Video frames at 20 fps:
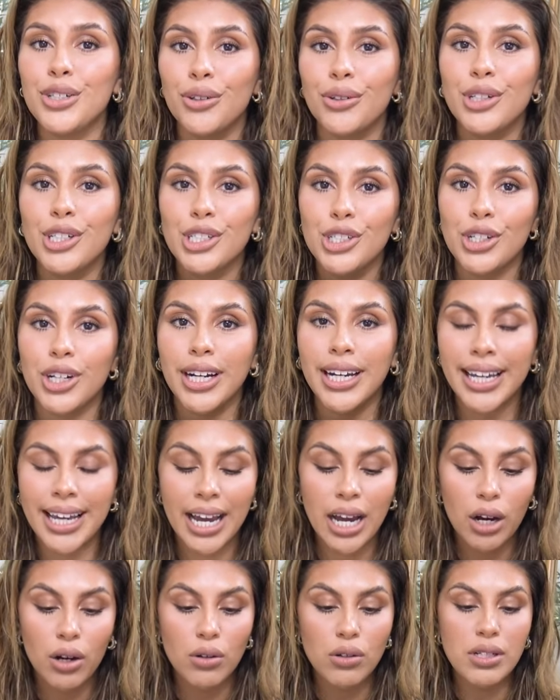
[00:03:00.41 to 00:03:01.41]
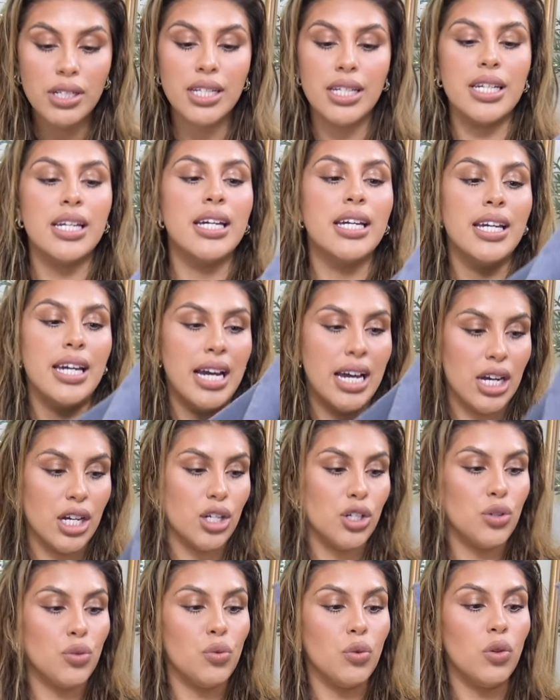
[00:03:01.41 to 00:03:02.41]
you to try out a
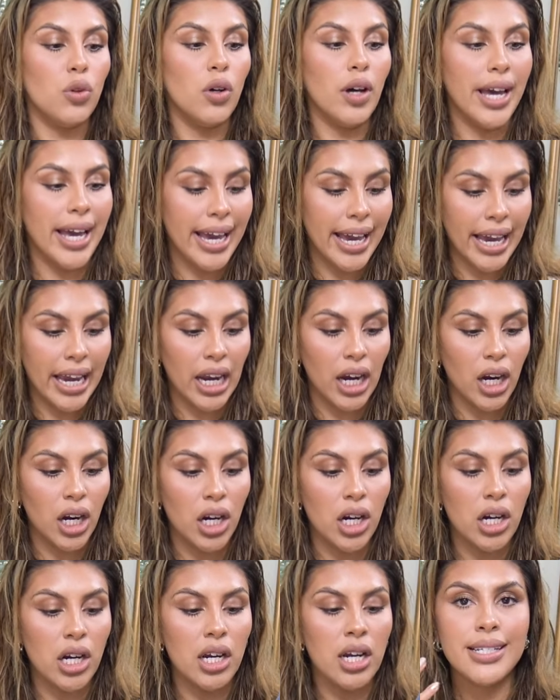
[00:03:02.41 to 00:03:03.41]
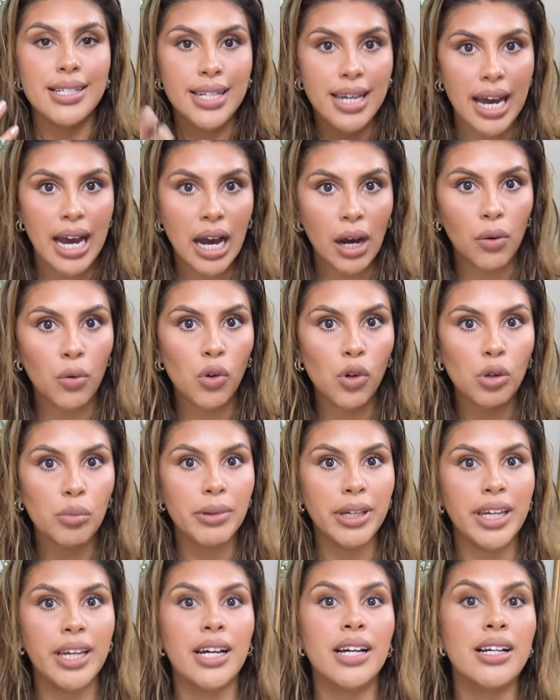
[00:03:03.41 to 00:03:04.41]
actual hair towel
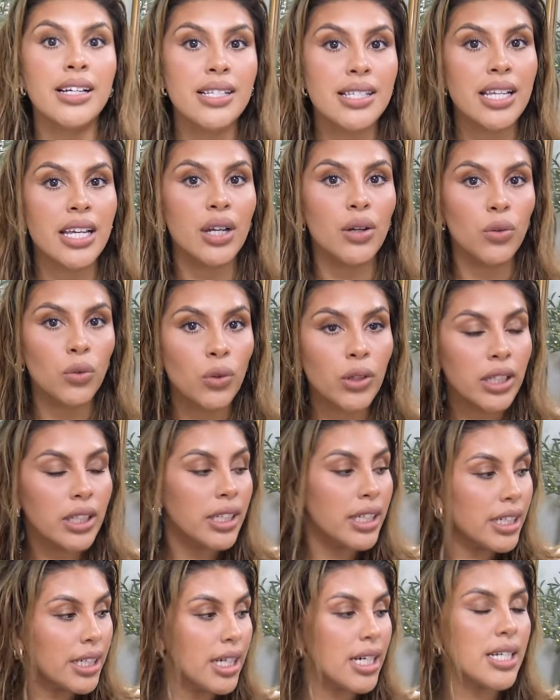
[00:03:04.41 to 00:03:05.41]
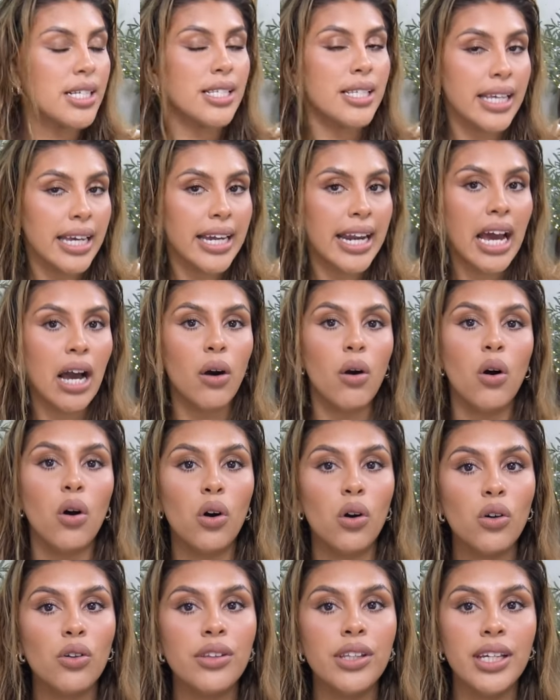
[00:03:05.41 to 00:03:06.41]
because it really does get out
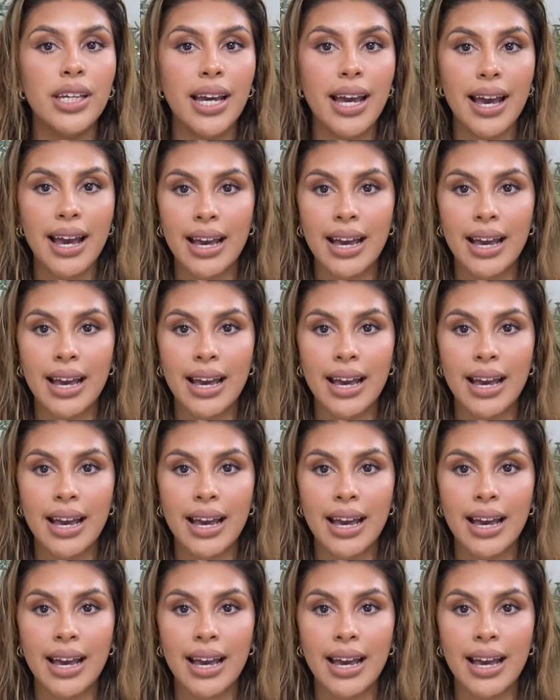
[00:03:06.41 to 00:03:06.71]
all the